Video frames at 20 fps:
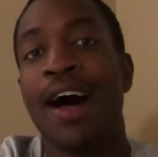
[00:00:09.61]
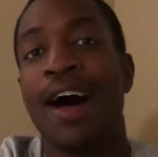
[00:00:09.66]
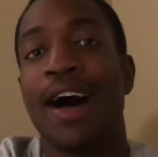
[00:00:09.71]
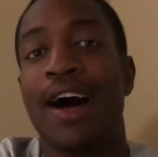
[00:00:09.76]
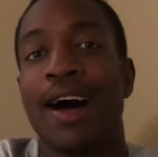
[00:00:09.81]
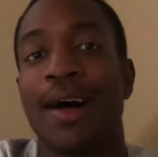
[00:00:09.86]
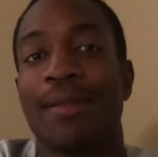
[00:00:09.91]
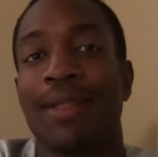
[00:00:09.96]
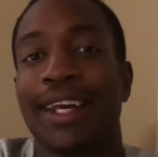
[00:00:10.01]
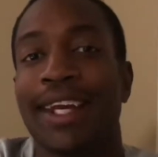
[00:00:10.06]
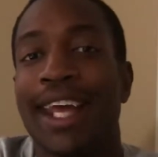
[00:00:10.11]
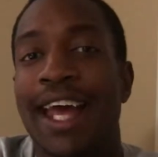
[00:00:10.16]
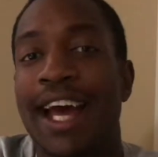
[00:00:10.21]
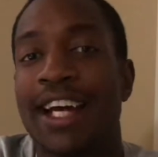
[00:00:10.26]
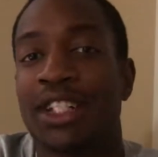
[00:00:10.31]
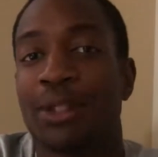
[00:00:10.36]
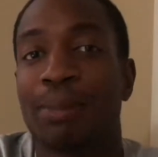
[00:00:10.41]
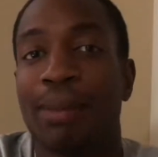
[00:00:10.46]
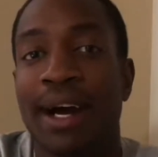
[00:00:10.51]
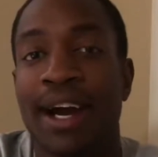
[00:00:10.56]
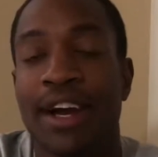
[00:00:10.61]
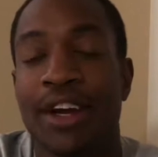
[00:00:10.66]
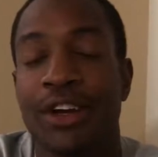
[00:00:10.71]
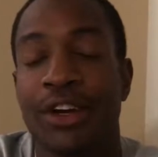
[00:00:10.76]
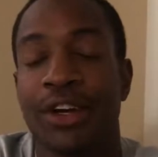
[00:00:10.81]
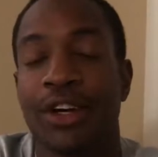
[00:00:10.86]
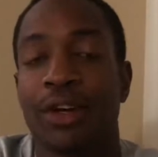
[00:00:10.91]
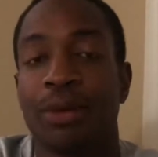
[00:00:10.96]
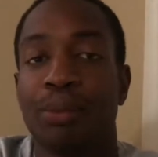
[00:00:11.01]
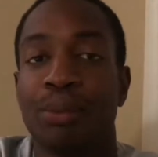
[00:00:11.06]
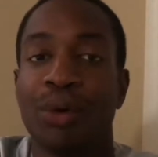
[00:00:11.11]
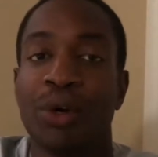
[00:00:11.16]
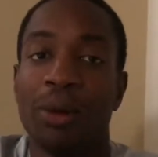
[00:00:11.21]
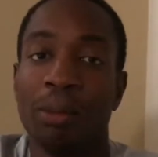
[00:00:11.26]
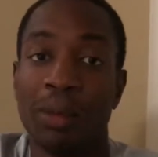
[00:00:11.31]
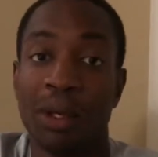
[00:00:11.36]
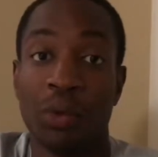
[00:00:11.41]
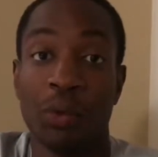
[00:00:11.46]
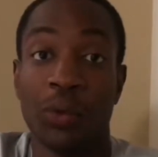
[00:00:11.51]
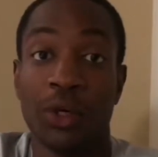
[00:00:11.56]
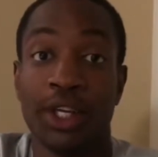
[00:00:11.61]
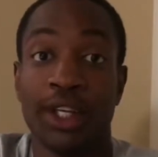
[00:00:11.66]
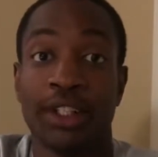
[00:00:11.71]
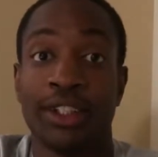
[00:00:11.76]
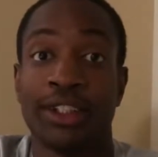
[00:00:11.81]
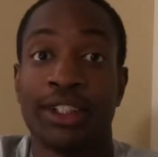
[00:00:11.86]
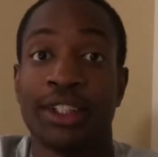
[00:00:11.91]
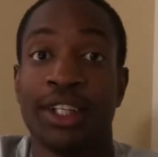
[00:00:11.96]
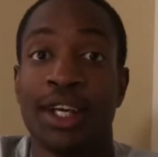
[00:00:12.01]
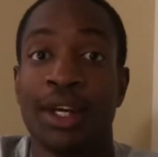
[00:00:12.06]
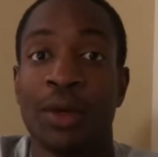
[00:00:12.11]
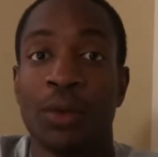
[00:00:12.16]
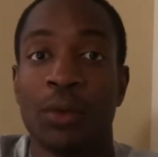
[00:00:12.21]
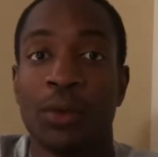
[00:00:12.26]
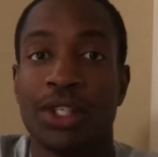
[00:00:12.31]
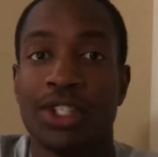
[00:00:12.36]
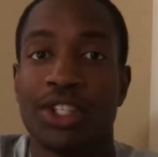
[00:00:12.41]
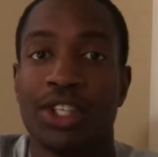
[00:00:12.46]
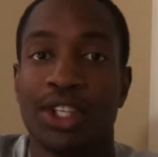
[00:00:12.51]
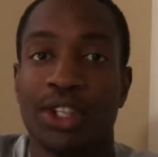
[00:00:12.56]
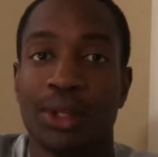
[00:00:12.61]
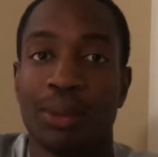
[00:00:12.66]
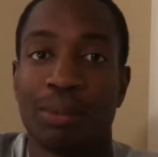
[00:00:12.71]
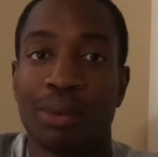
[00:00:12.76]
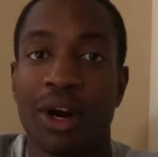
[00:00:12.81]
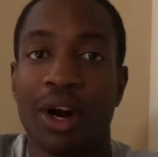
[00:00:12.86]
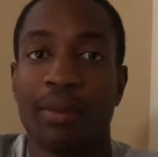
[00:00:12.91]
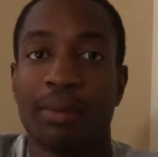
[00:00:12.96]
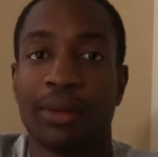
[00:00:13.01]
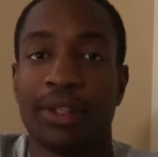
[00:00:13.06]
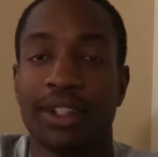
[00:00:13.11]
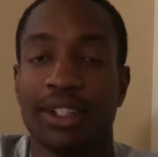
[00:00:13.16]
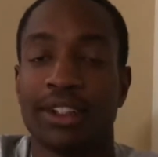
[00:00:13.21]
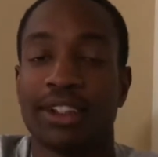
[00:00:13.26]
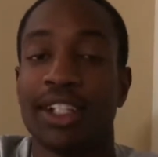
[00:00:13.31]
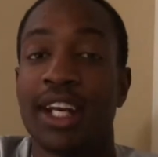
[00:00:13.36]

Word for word: uh, the cash buyer appointment went with seeing the properties.